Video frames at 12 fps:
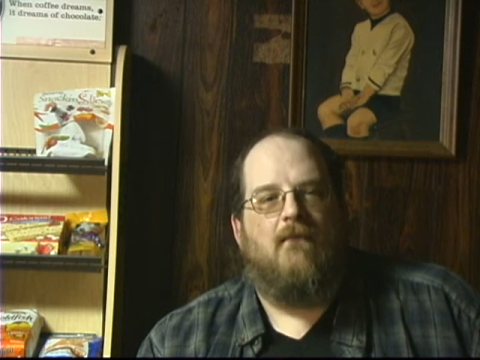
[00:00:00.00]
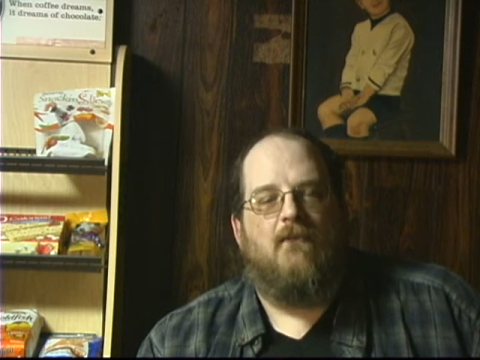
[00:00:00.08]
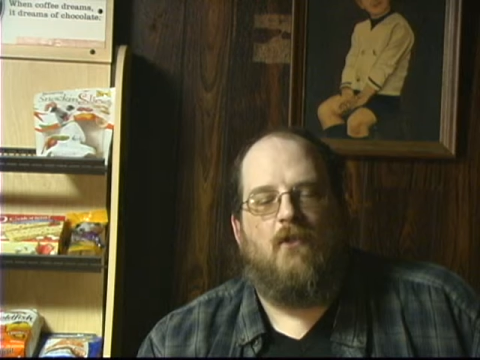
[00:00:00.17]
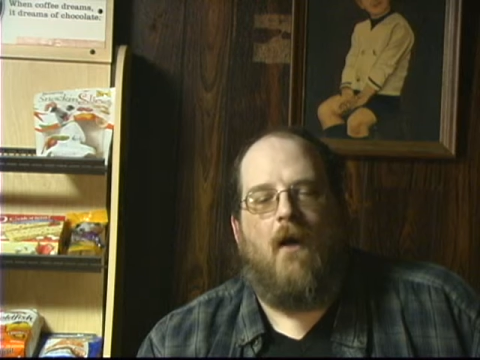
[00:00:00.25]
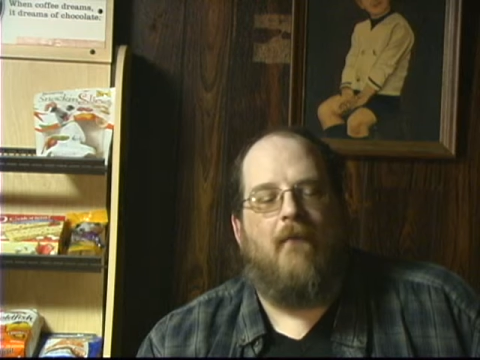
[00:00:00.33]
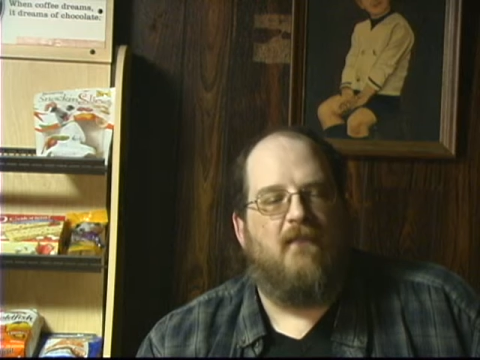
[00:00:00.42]

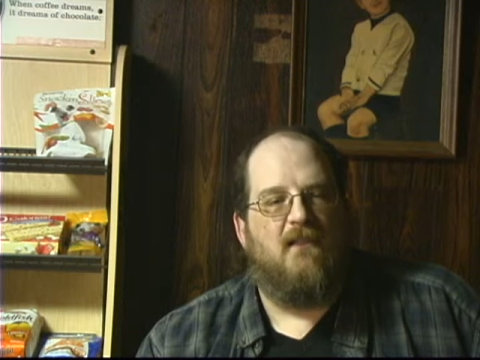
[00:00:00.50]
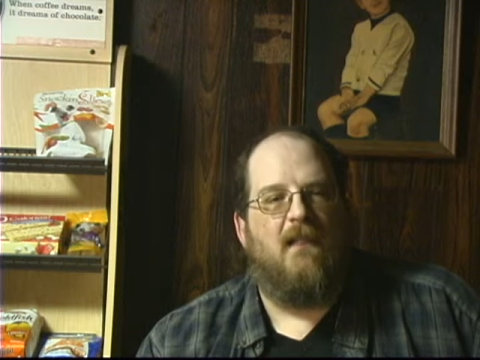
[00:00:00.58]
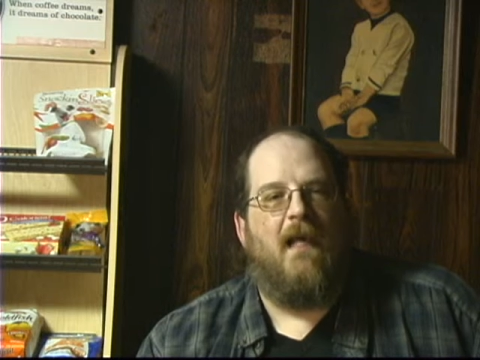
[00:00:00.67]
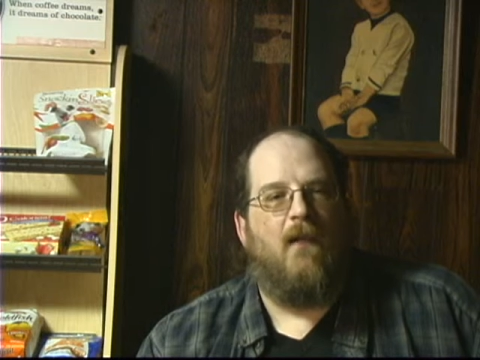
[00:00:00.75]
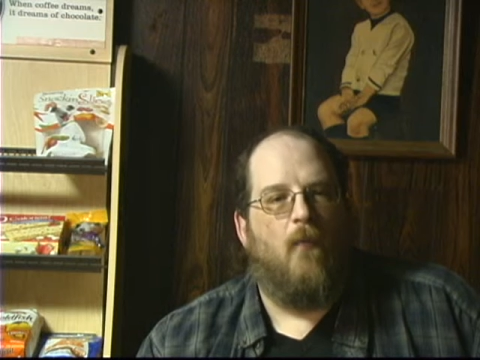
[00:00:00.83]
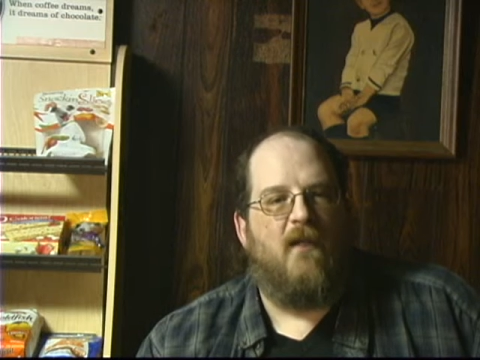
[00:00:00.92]
So
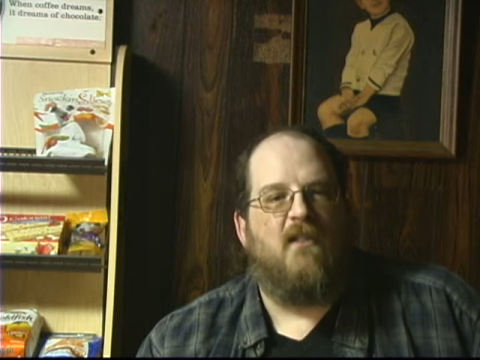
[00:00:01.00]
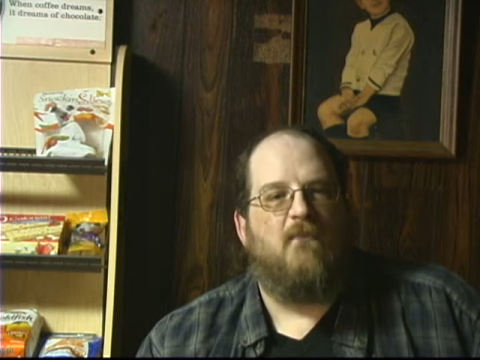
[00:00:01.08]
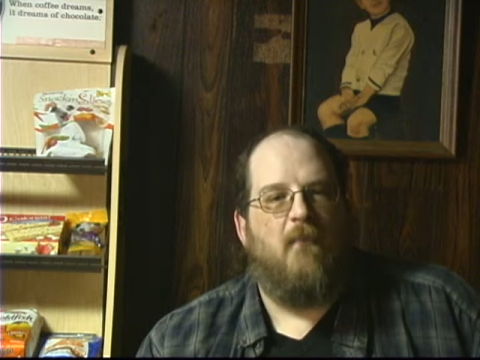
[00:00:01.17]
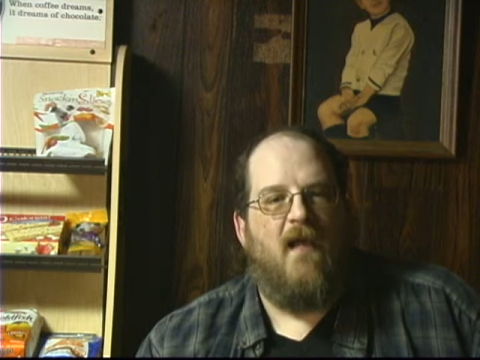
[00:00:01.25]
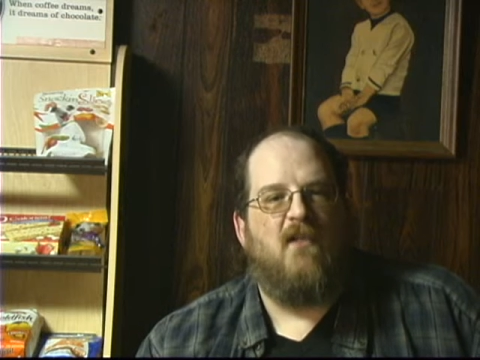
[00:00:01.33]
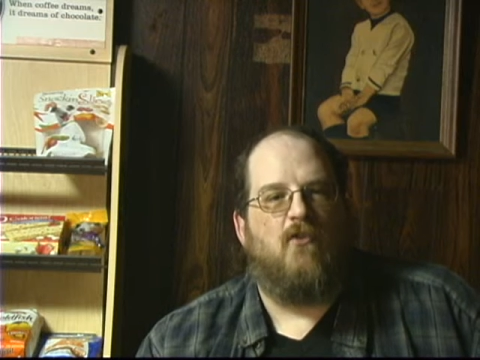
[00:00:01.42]
obviously I don't want to
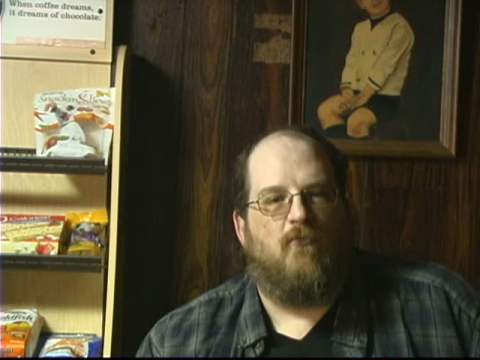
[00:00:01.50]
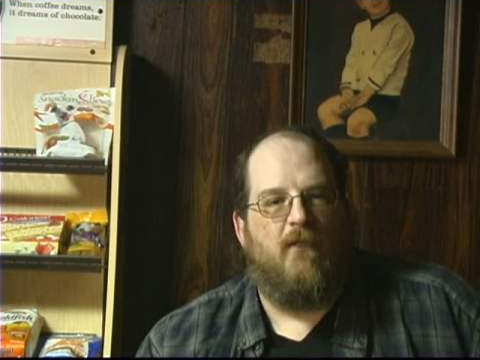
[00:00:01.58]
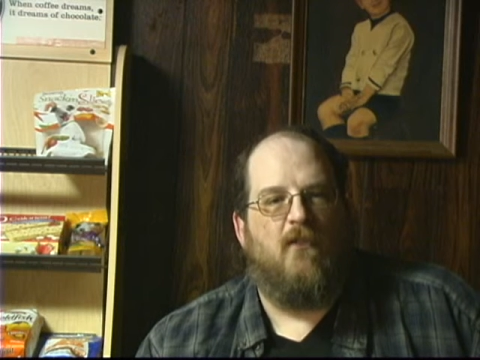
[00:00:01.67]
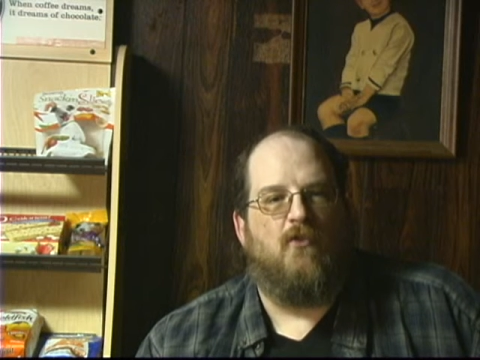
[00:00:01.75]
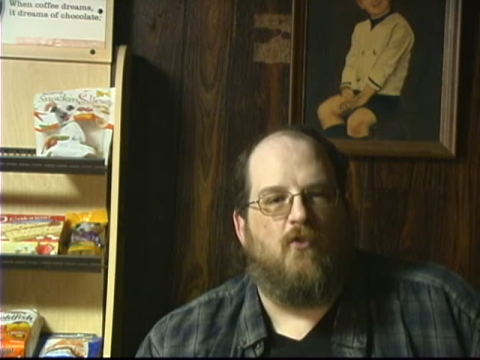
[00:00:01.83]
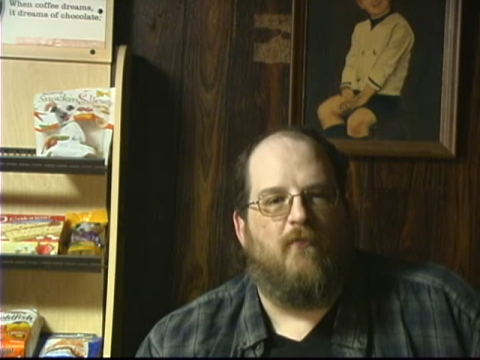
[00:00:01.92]
smash a
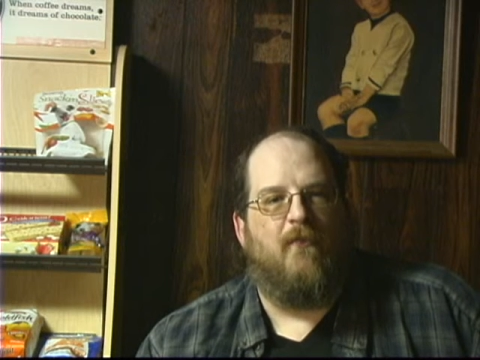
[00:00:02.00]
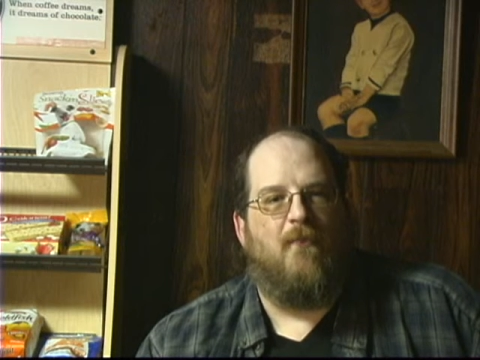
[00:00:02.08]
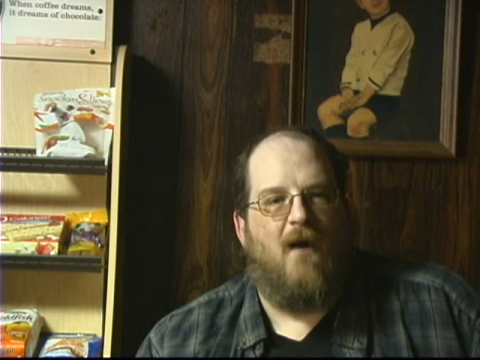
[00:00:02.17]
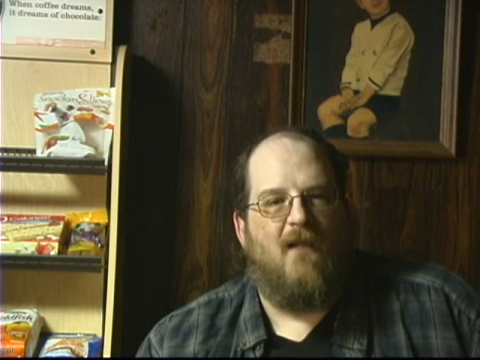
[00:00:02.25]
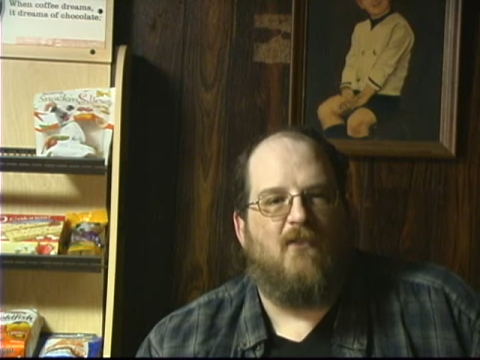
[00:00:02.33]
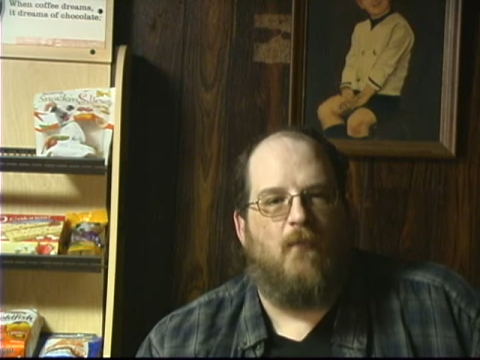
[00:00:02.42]
real jewelry
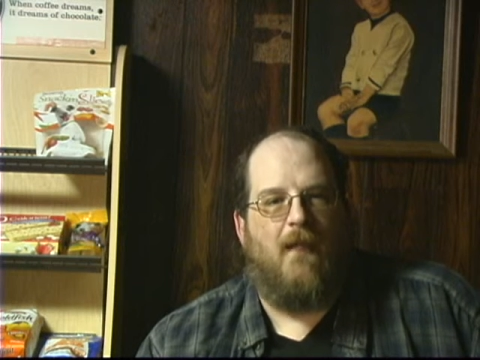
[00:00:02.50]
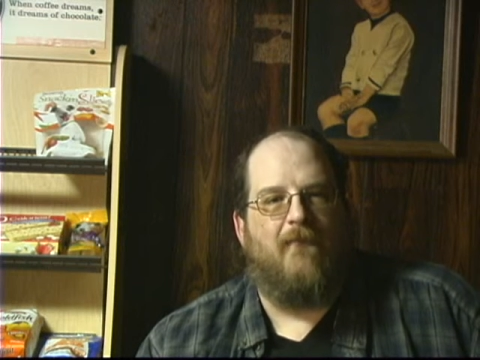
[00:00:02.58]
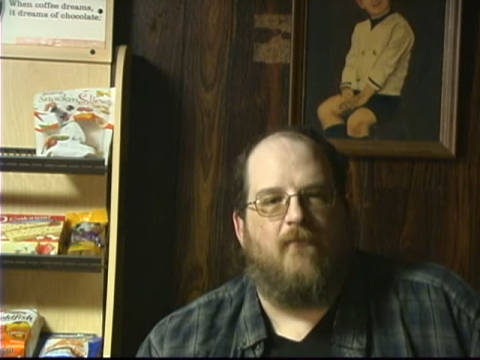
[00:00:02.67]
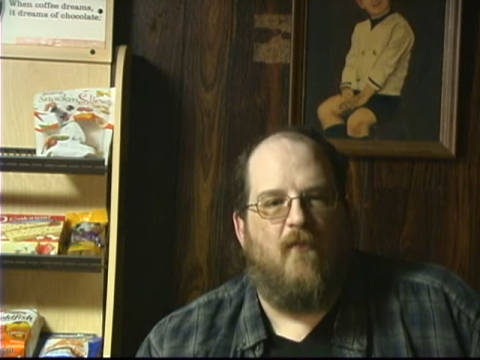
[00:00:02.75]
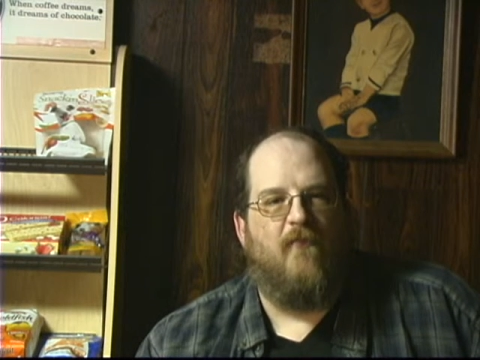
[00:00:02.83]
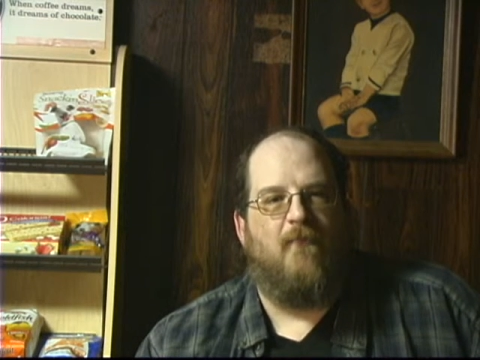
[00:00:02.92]
box,
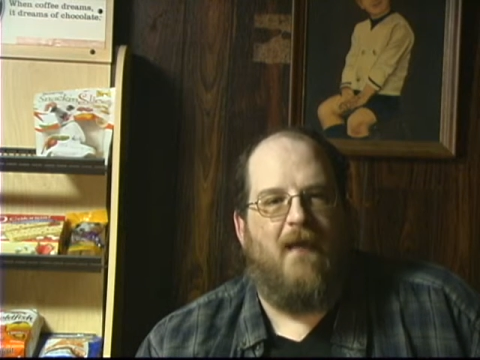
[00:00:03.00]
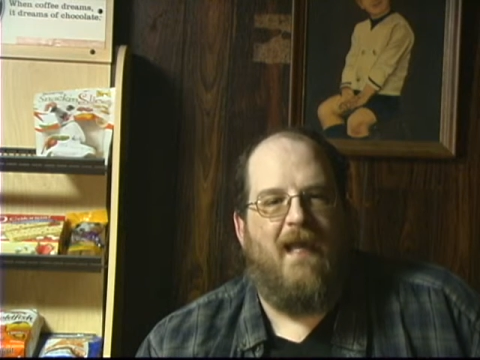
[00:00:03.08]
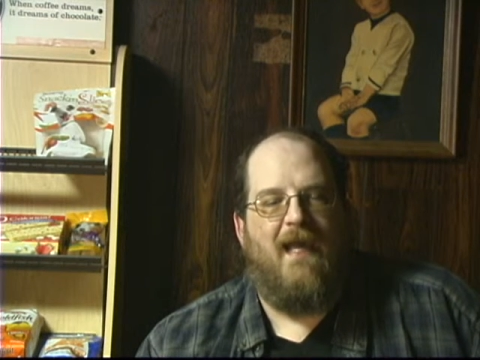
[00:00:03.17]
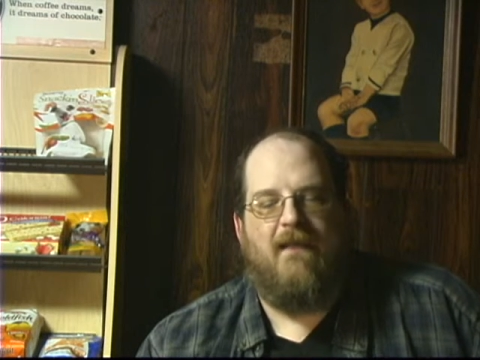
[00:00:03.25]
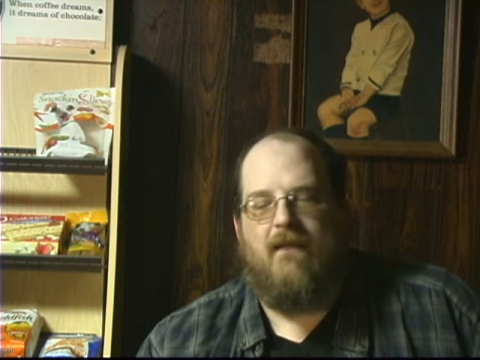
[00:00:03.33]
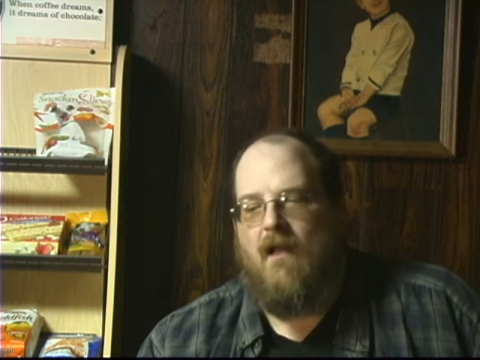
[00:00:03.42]
whatever, over my
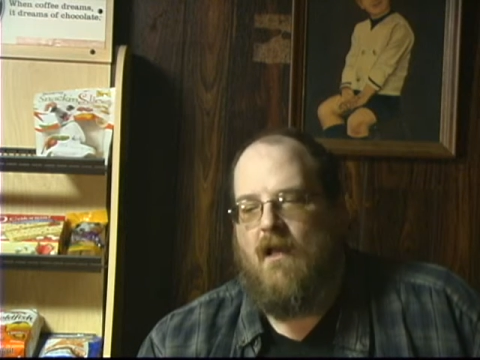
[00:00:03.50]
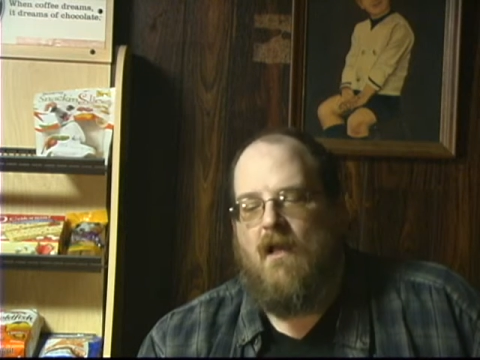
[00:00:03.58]
head.